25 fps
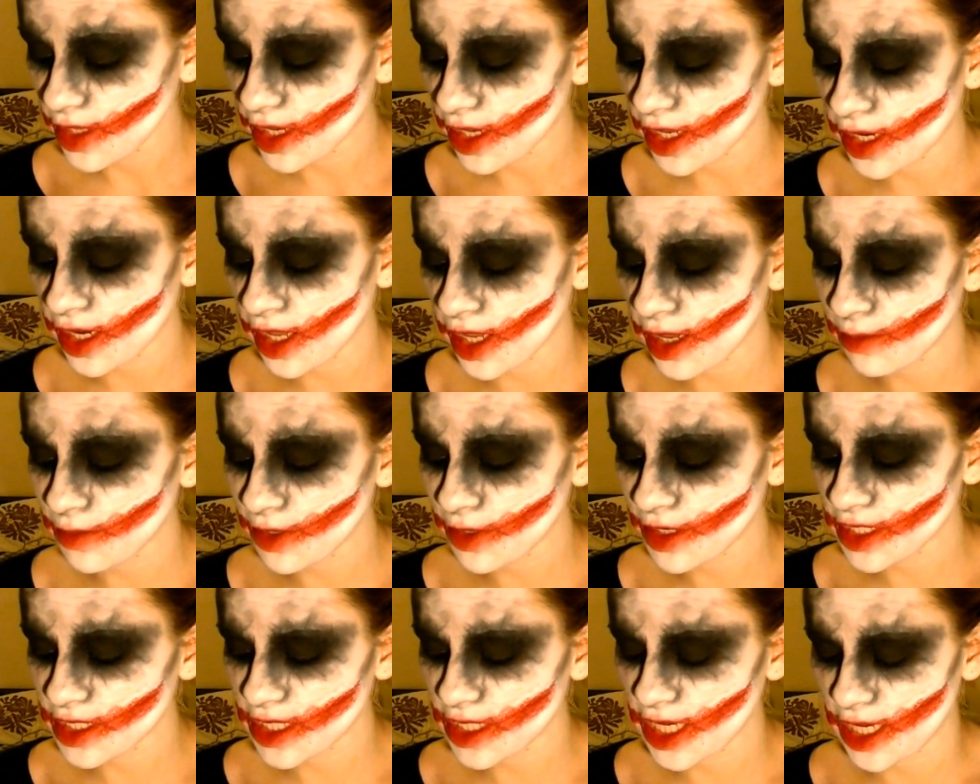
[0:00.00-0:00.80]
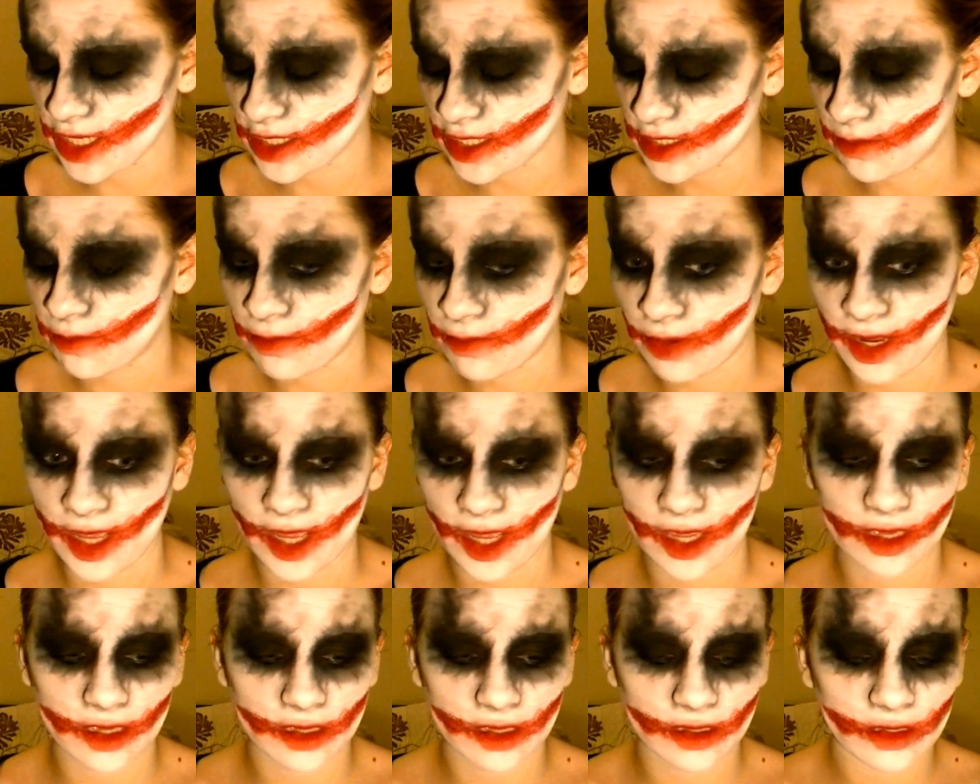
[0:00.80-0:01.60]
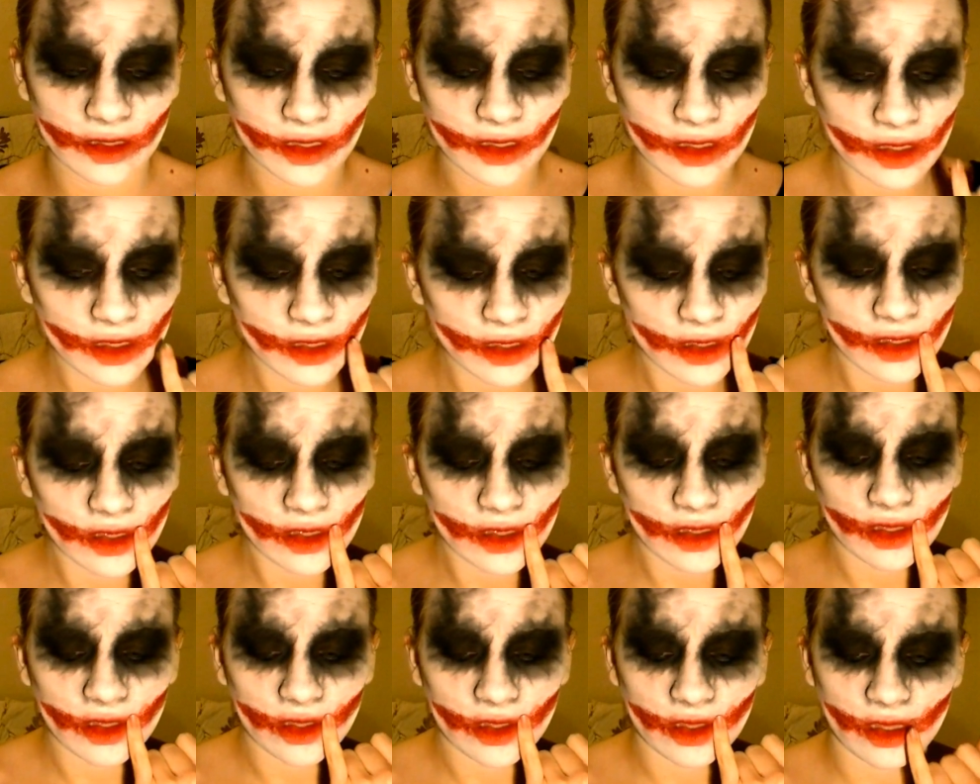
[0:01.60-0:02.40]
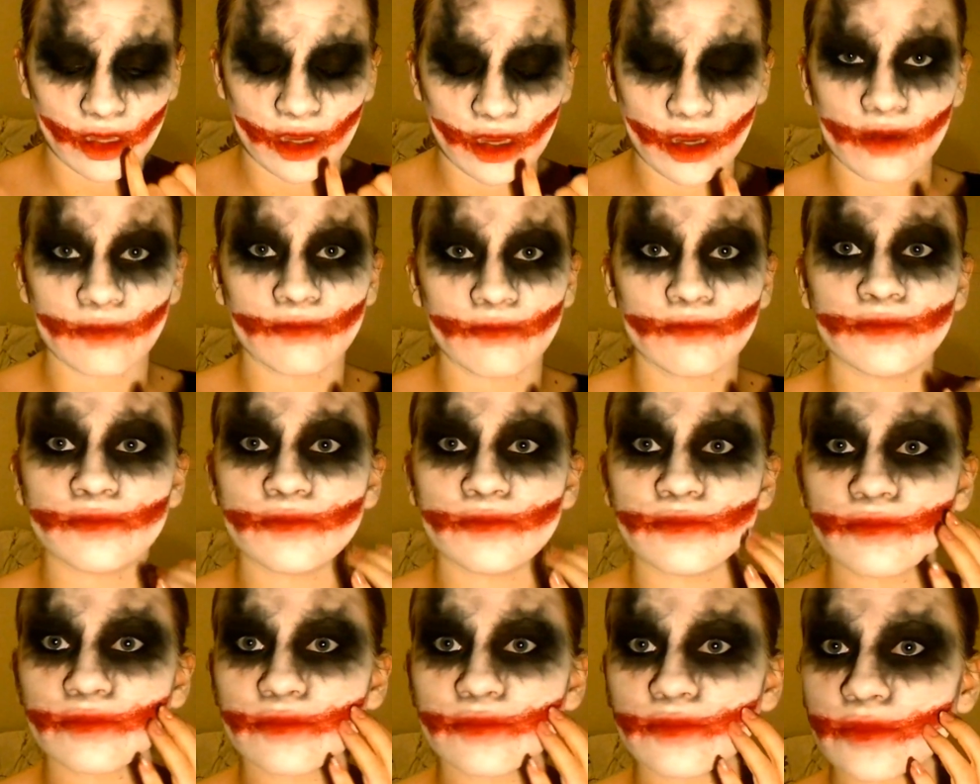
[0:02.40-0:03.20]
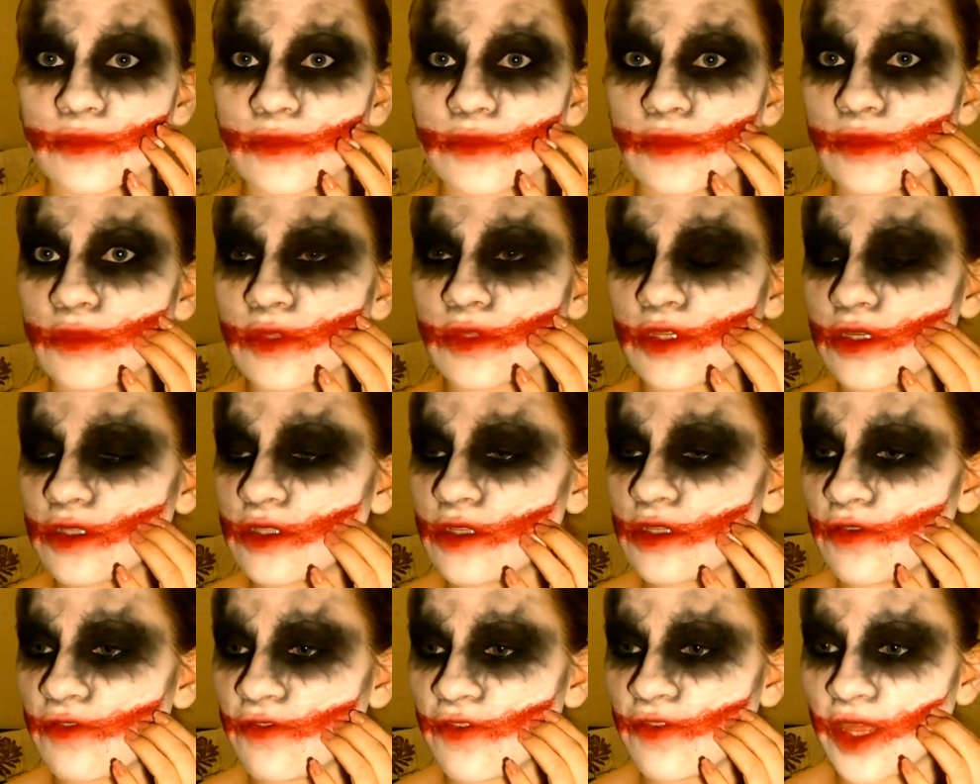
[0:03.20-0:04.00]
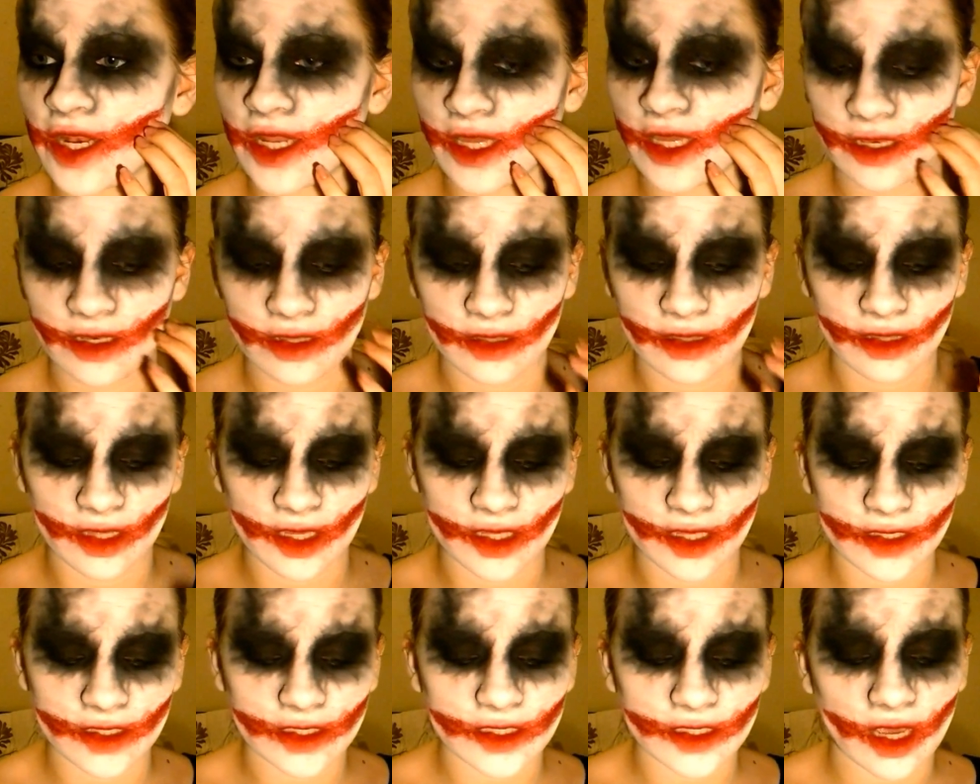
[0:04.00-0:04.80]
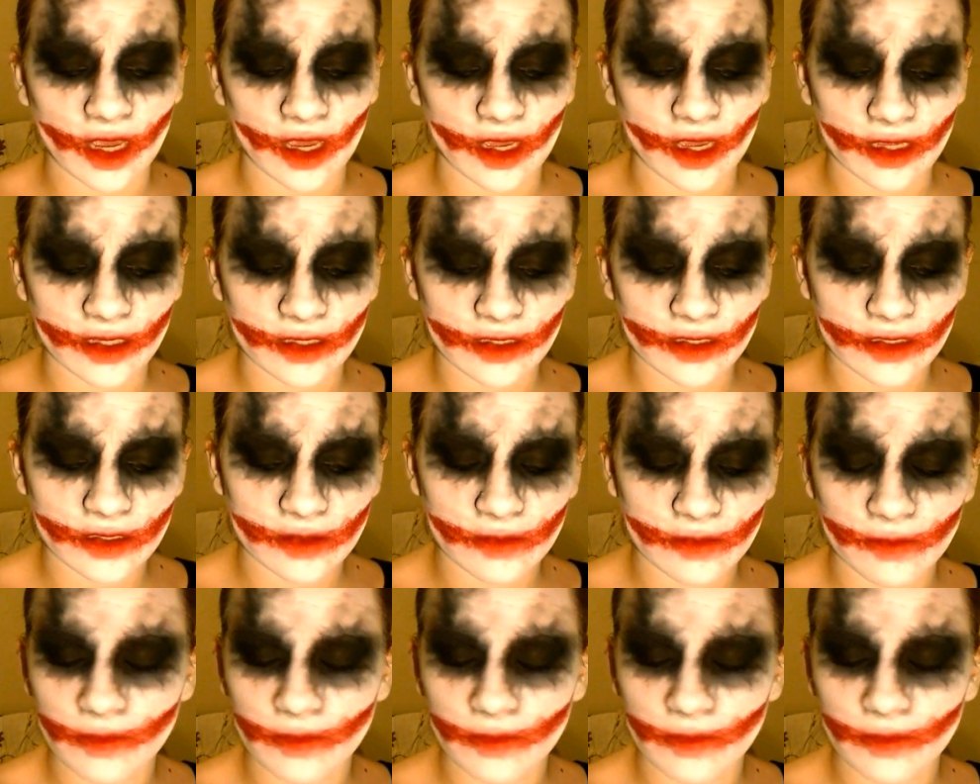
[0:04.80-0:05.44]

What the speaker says: And now I'm going to take some black to fill in the insides,